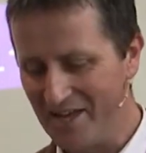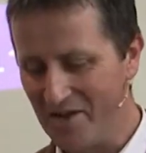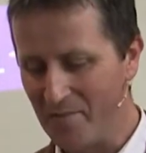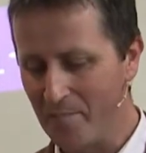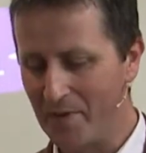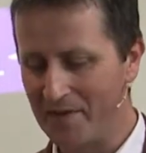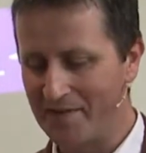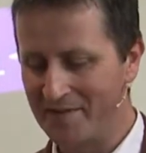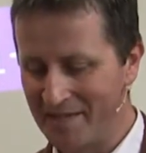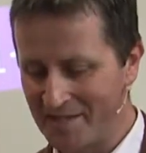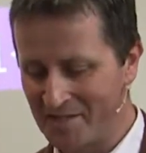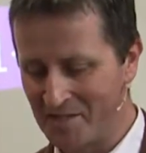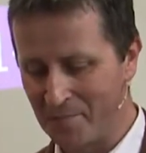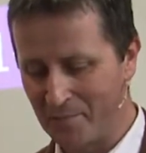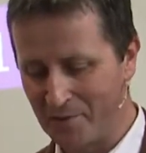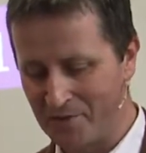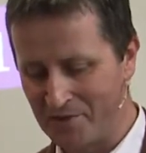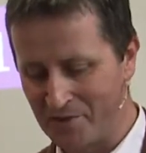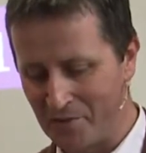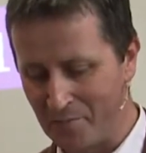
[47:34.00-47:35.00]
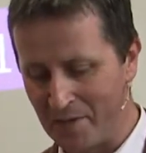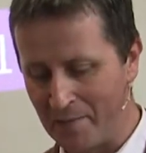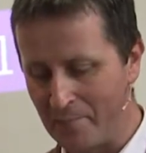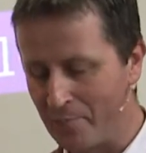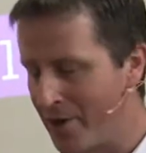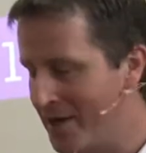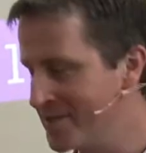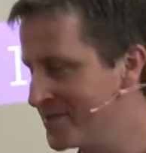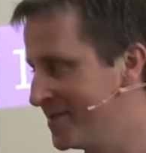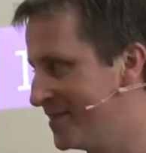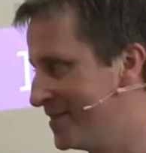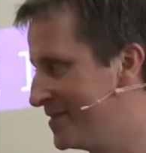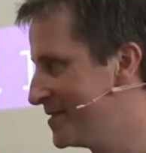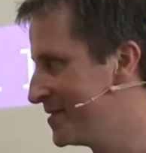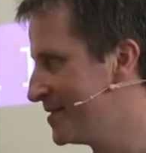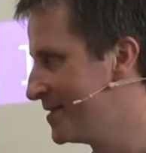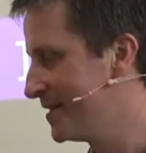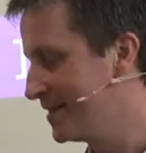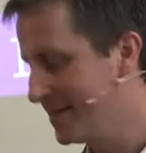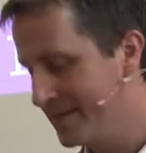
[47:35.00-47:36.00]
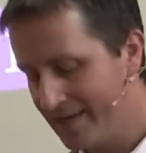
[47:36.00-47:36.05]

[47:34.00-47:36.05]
But discipline should be present